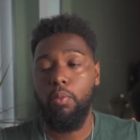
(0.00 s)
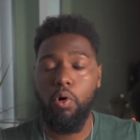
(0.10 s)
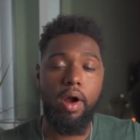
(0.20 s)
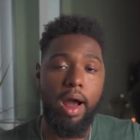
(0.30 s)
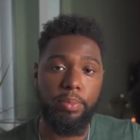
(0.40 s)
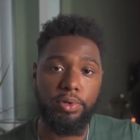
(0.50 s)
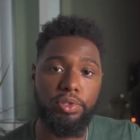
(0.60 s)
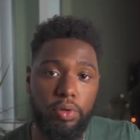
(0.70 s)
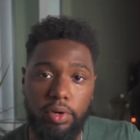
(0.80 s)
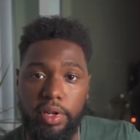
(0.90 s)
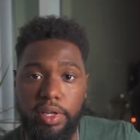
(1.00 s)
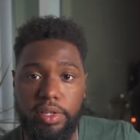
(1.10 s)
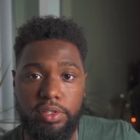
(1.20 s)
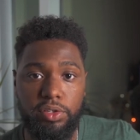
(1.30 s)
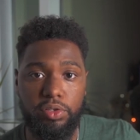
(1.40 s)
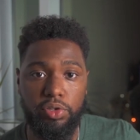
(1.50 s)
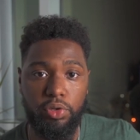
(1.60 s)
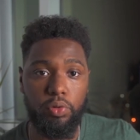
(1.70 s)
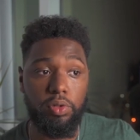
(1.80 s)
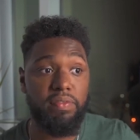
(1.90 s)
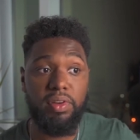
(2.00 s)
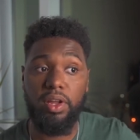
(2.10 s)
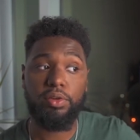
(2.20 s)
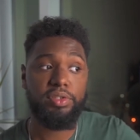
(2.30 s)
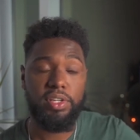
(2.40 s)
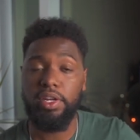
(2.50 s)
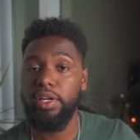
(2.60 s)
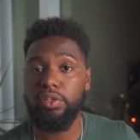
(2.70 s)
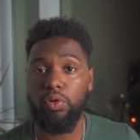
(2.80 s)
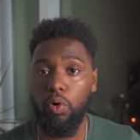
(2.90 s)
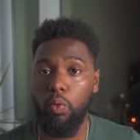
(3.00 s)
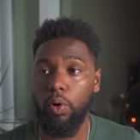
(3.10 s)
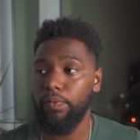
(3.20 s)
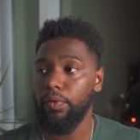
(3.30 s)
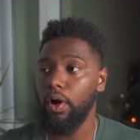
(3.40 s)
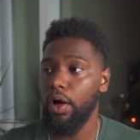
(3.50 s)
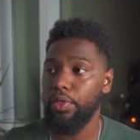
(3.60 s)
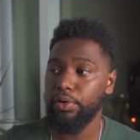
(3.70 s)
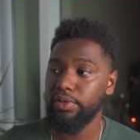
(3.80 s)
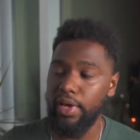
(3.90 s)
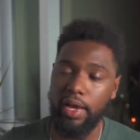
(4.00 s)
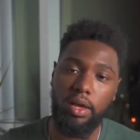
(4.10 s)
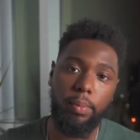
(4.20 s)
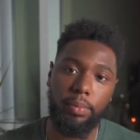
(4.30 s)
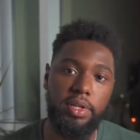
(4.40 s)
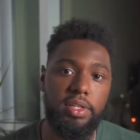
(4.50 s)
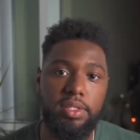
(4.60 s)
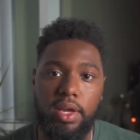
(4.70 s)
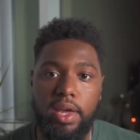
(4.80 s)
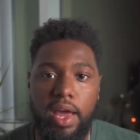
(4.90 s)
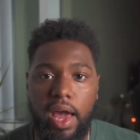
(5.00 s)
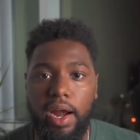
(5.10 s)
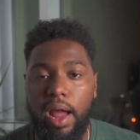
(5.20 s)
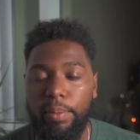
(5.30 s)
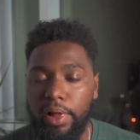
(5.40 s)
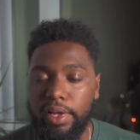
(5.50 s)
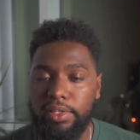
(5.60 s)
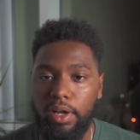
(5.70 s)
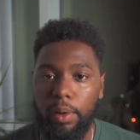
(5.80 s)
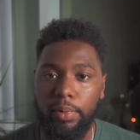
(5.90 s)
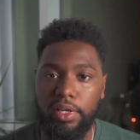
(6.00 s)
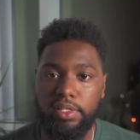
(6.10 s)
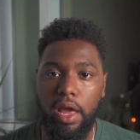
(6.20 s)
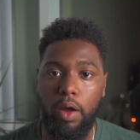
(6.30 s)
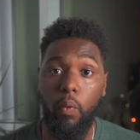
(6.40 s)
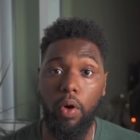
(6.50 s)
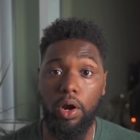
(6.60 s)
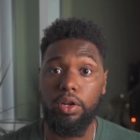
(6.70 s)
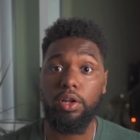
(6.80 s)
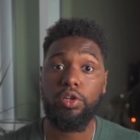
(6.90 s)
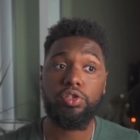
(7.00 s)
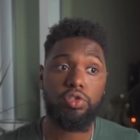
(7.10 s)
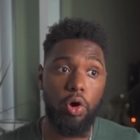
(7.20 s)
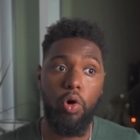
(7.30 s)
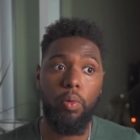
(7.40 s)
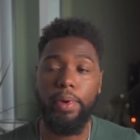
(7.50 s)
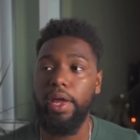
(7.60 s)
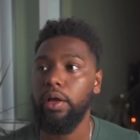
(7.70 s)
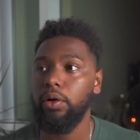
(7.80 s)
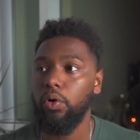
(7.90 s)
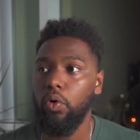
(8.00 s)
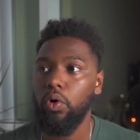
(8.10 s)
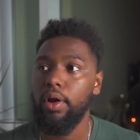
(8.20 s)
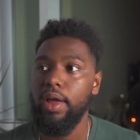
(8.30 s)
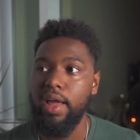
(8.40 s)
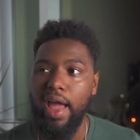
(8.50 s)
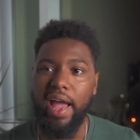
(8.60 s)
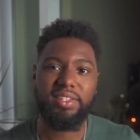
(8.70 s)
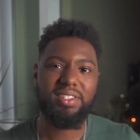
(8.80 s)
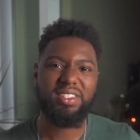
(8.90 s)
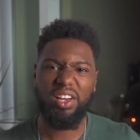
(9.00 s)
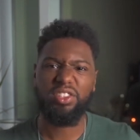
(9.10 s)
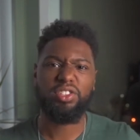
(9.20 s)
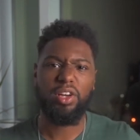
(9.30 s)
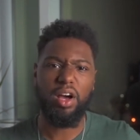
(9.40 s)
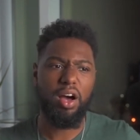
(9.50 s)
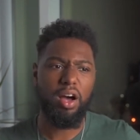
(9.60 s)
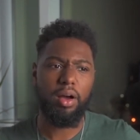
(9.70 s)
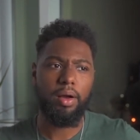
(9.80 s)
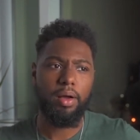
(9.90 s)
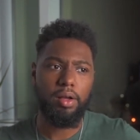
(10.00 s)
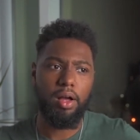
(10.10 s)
more opportunities to live in other cities or work for other tech companies had I applied to companies that weren't so big or had such a